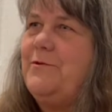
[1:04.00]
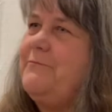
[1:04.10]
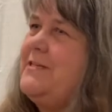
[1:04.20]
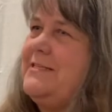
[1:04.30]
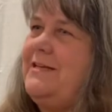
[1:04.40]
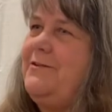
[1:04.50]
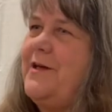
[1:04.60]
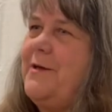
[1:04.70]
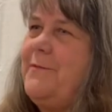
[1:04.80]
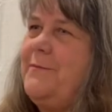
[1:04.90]
when we see you
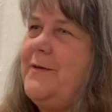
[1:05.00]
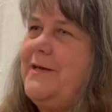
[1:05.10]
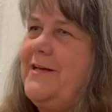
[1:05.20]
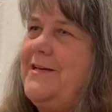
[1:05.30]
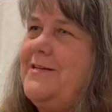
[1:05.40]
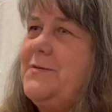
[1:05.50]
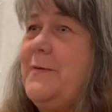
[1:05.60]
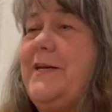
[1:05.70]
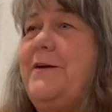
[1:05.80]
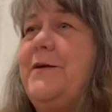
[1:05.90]
coming because
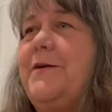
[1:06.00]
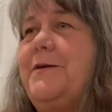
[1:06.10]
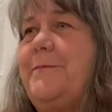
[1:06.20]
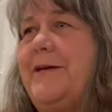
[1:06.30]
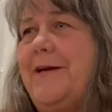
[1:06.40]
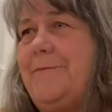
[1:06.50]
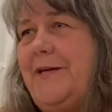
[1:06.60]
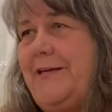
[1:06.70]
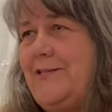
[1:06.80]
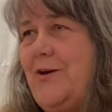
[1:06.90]
we know you're going to pick up a
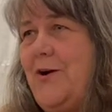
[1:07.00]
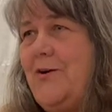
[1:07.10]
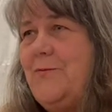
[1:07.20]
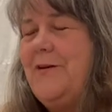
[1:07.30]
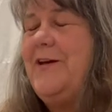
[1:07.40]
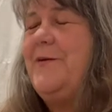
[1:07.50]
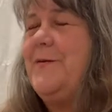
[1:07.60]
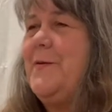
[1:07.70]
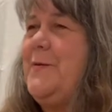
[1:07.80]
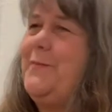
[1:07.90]
guitar. We know
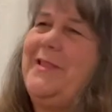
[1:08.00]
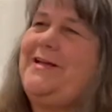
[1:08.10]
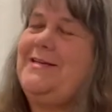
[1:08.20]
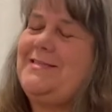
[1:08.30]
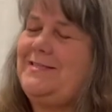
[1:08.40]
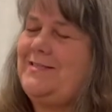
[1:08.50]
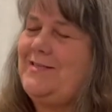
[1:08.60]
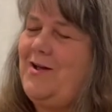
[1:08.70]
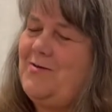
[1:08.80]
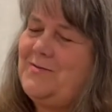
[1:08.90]
you're going to play us a
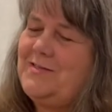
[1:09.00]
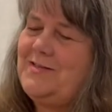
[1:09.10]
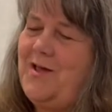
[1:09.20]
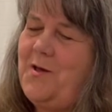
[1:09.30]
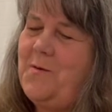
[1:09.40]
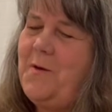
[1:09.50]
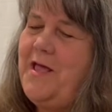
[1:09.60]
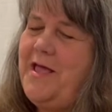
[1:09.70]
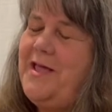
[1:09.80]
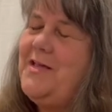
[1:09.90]
song. So
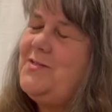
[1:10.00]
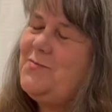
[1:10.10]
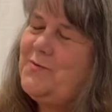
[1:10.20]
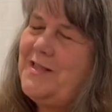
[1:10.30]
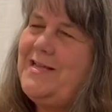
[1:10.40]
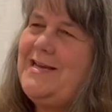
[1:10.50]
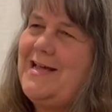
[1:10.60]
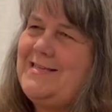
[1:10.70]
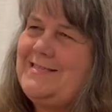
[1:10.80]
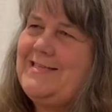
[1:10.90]
it's really
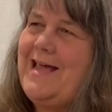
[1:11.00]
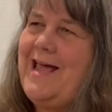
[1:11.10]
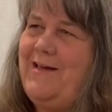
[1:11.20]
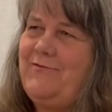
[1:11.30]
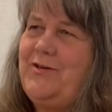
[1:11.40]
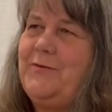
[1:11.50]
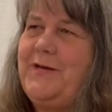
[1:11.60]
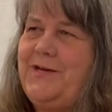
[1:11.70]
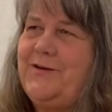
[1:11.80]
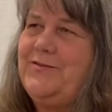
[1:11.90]
nice to have you
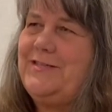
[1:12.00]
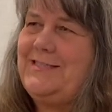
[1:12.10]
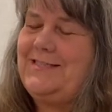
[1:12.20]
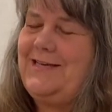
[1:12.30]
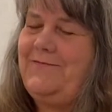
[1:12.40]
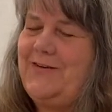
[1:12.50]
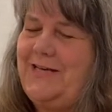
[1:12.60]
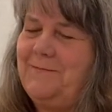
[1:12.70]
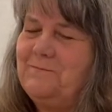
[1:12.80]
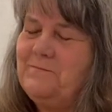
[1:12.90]
here this evening.